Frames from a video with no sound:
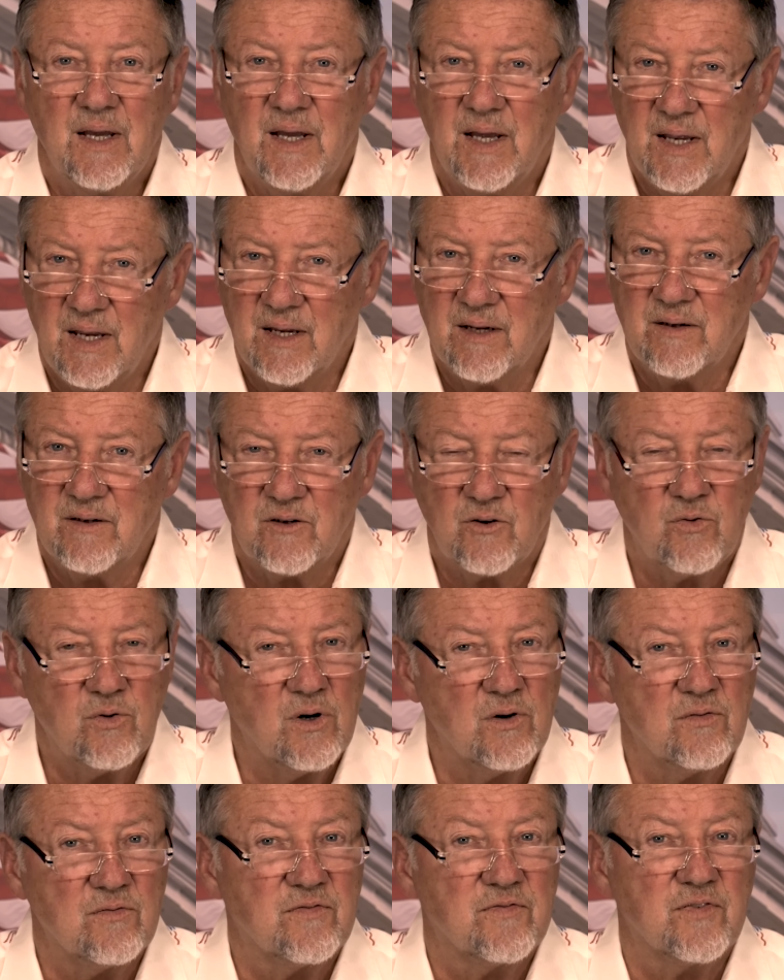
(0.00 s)
End
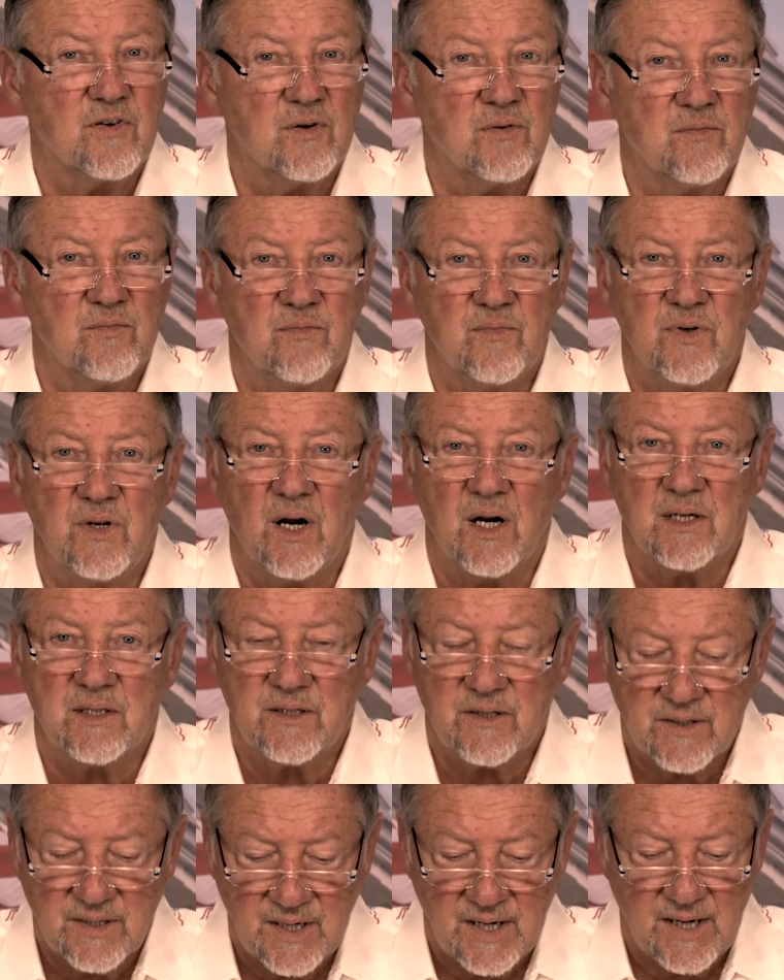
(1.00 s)
quote from
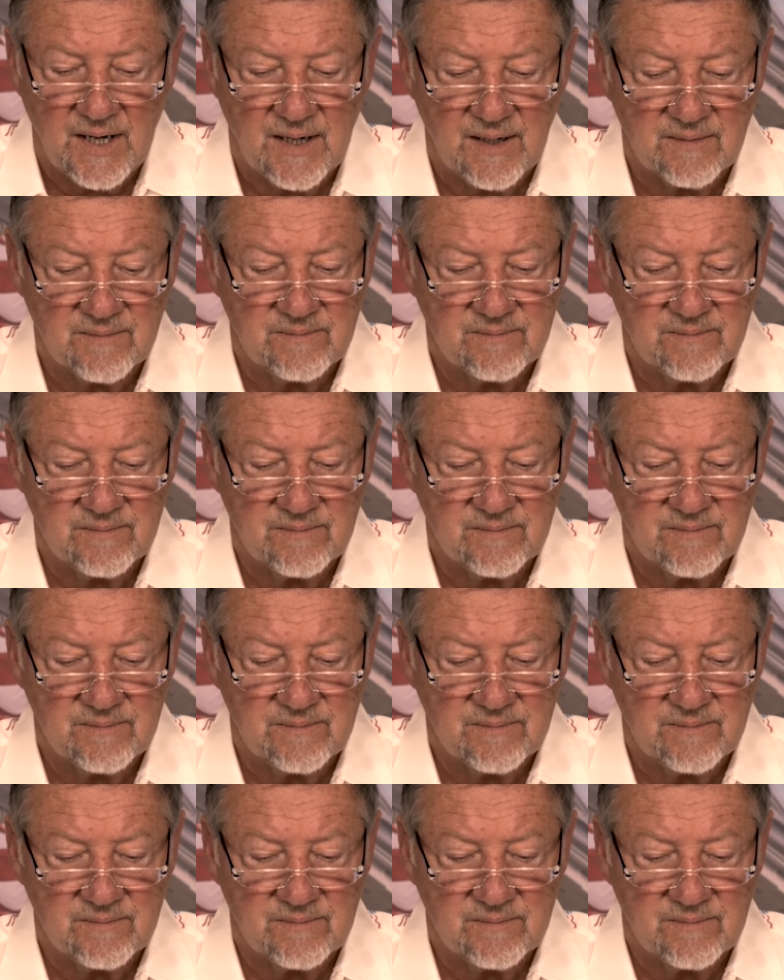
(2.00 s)
Dr. King.